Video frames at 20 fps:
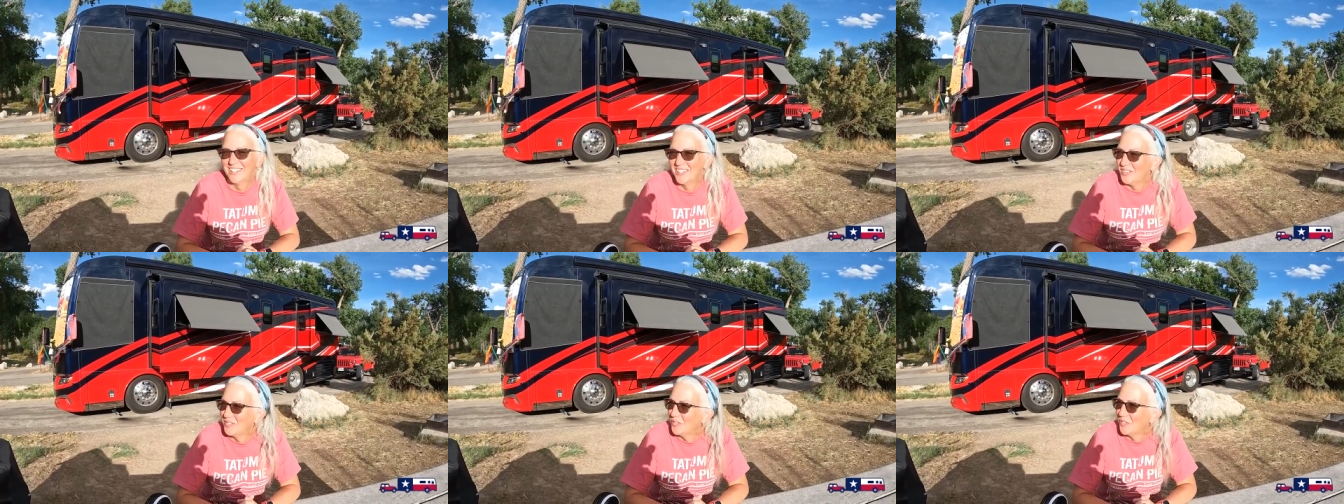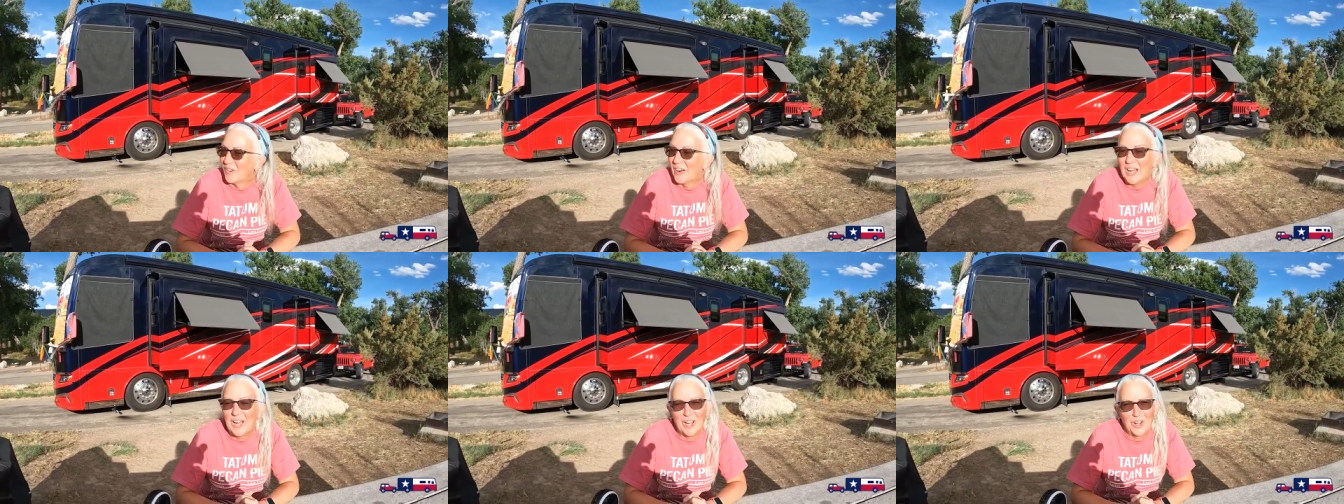
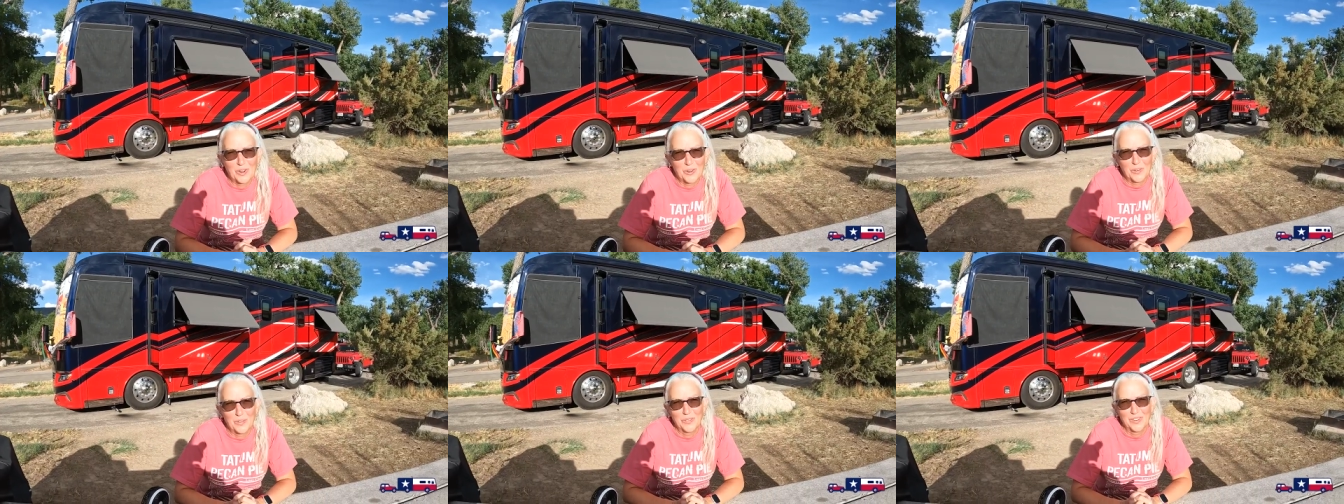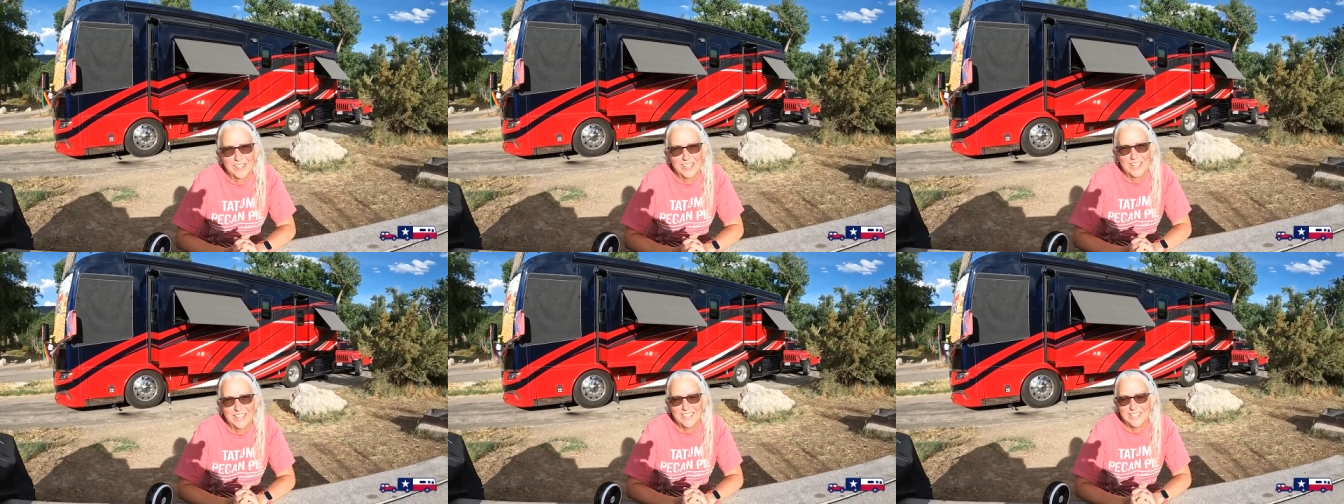wow.
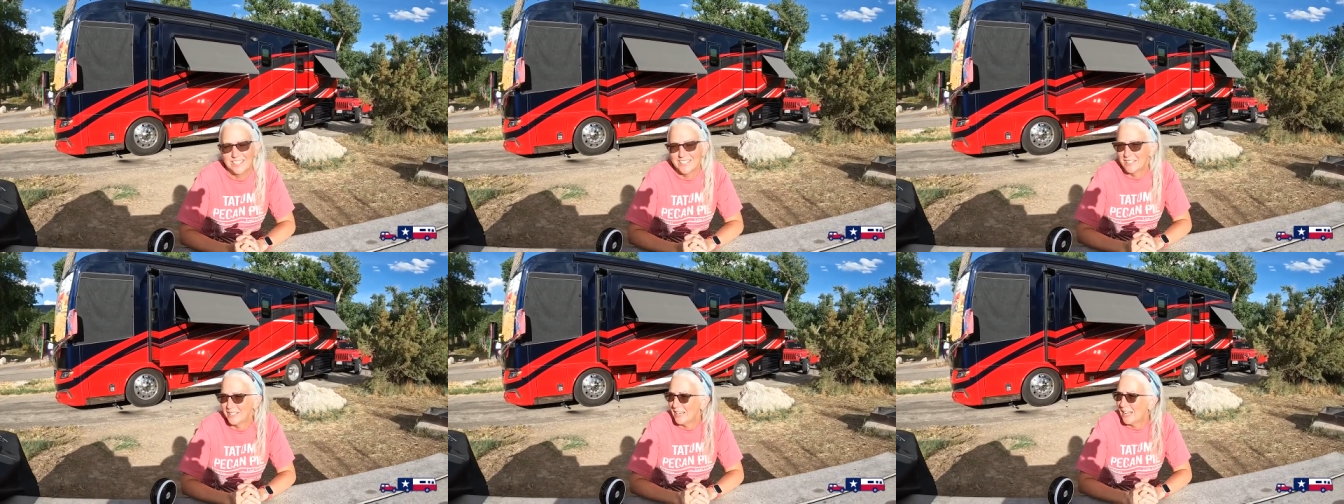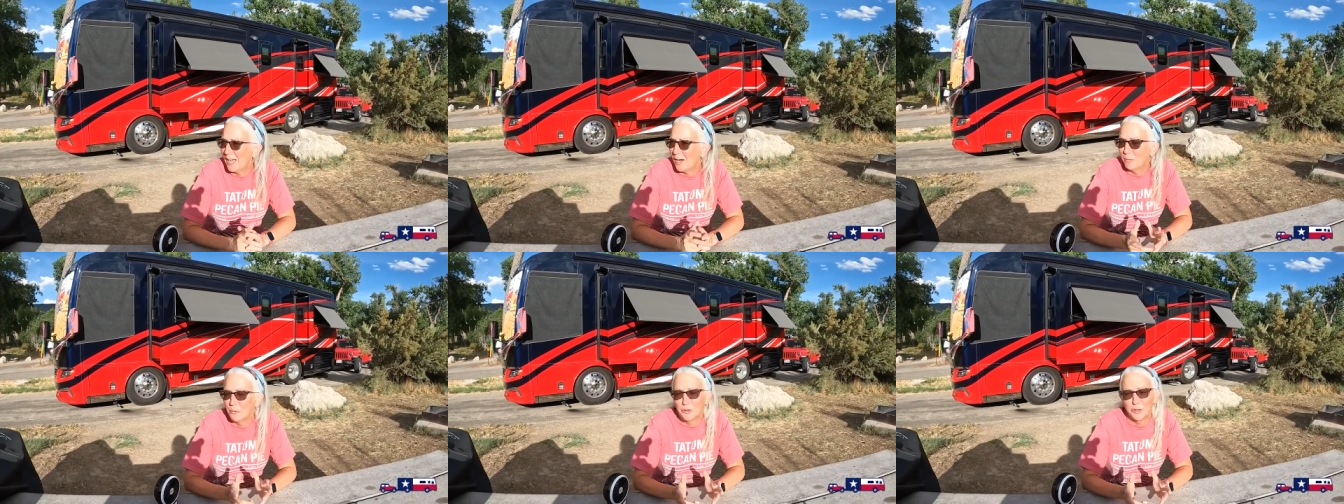And
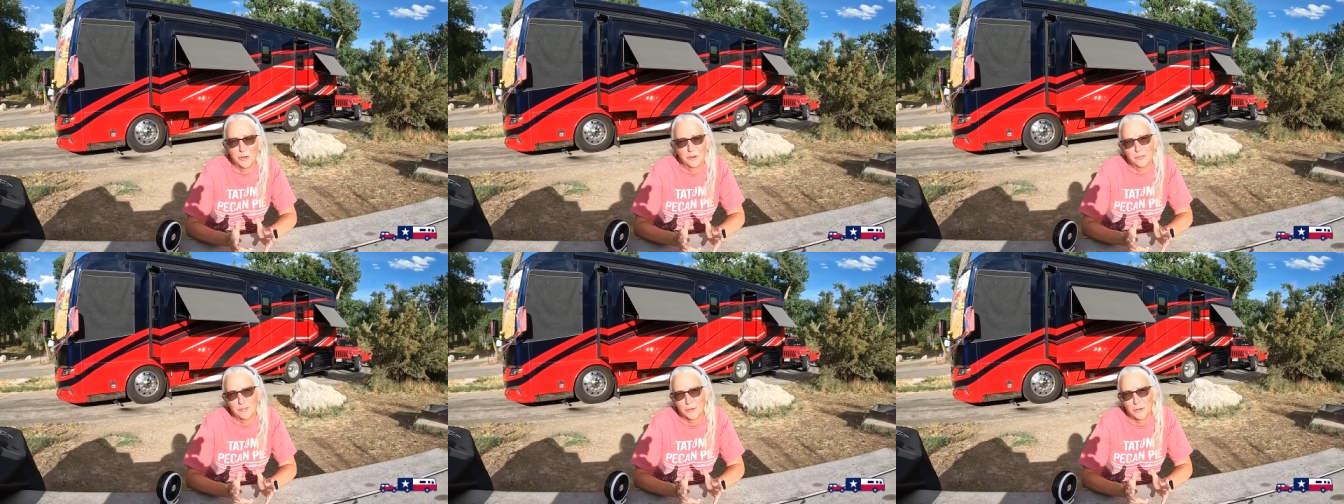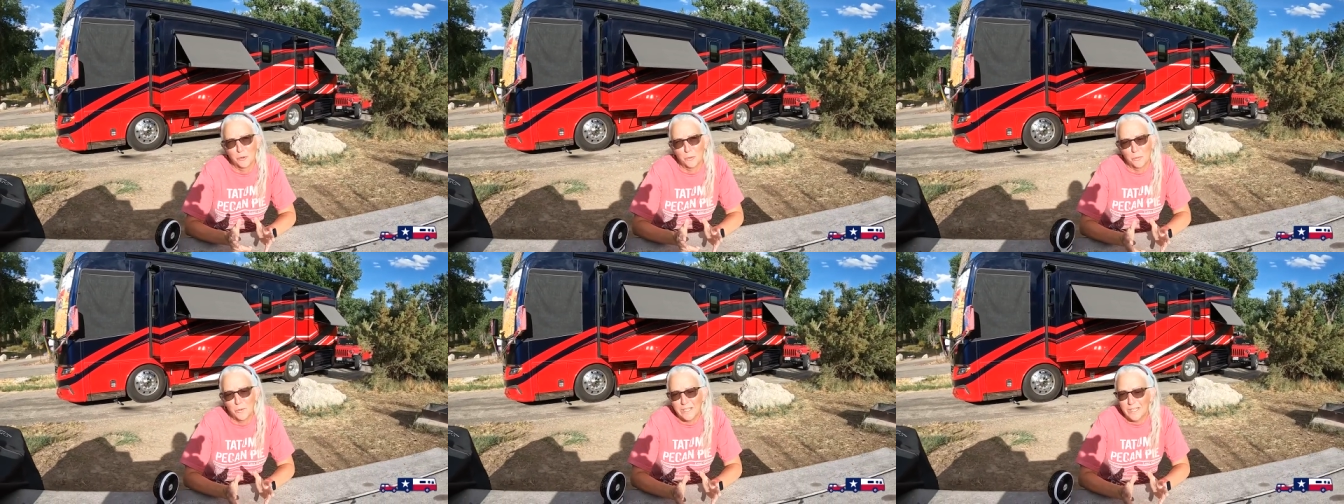now we're
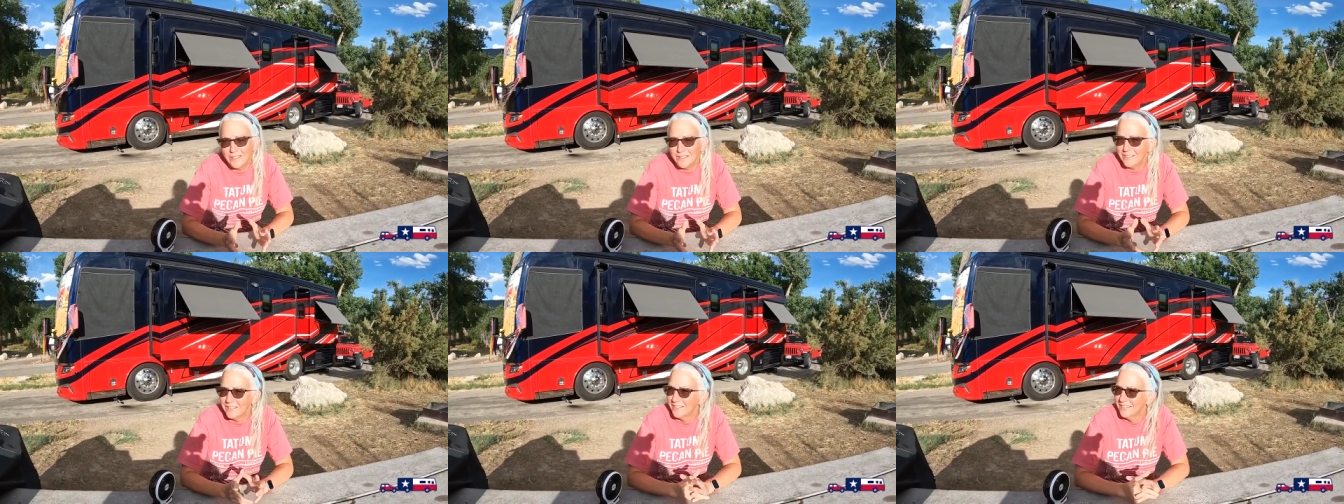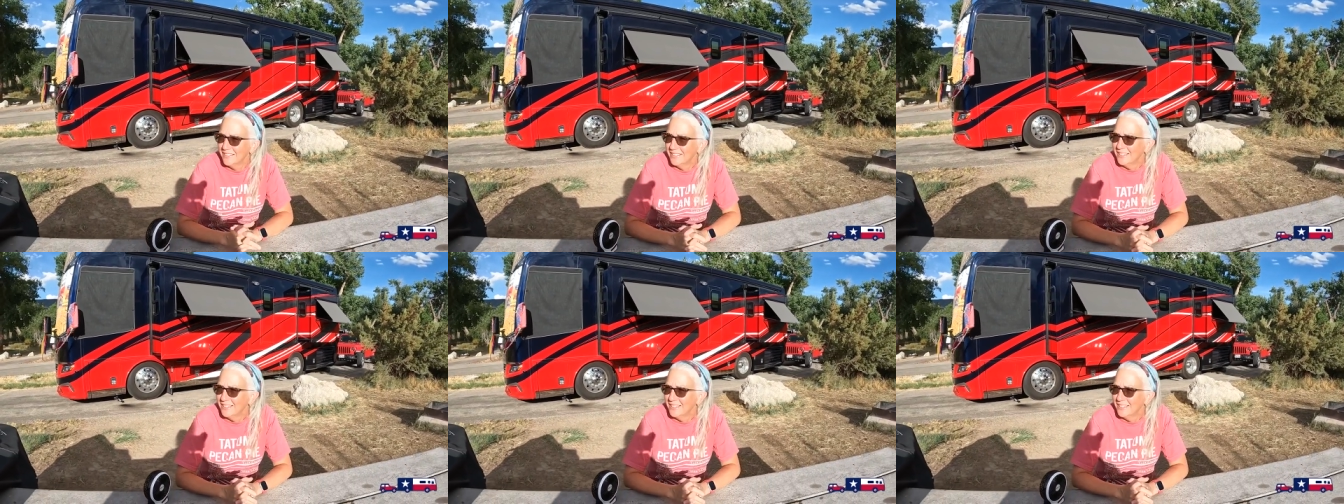over a week.